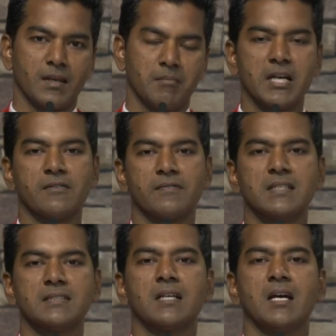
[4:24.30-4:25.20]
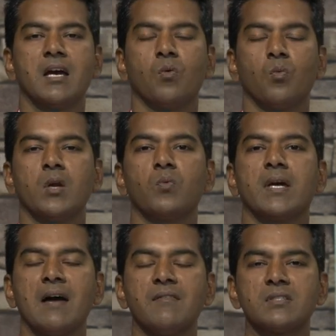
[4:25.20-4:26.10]
My dear friends, when we
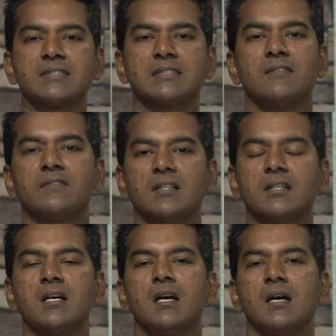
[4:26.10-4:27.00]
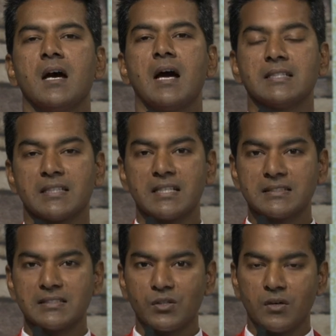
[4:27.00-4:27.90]
have to suffer as a
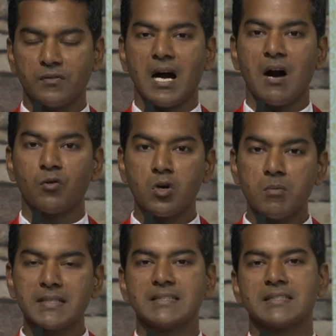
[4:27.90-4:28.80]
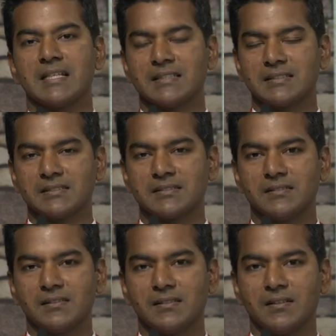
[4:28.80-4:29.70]
result of our own mistakes
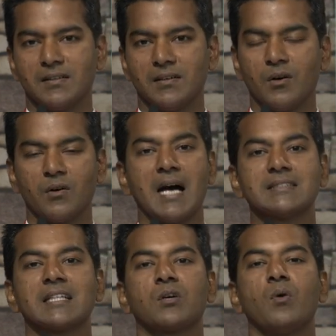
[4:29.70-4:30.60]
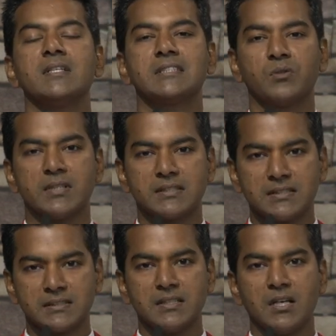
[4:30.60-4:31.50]
or as a
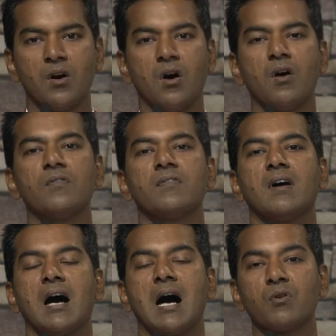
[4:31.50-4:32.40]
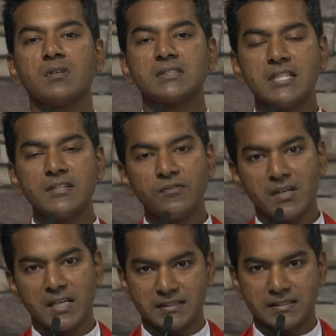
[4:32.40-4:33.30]
consequences of our own
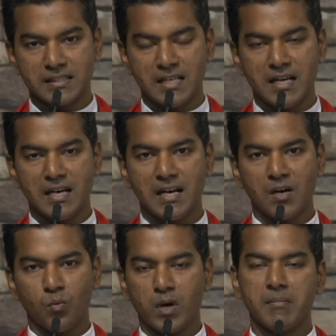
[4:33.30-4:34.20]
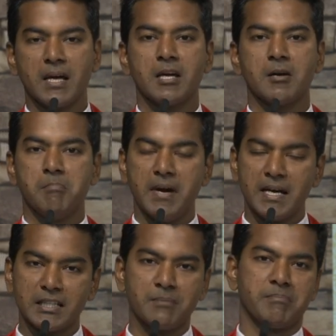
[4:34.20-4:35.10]
sinfulness, we may
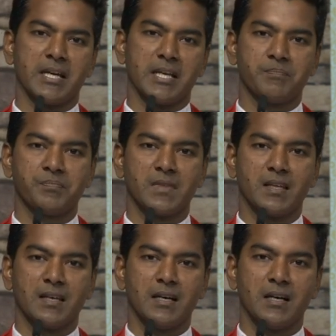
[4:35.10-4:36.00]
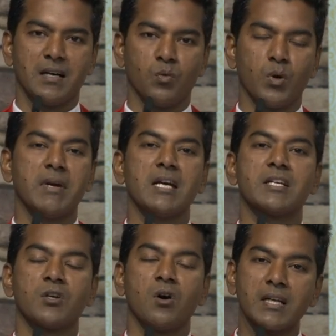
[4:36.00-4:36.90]
bear the pain. We
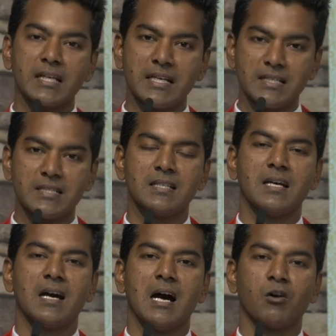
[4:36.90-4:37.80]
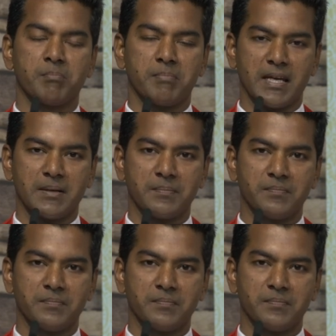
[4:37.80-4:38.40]
may tolerate our pain.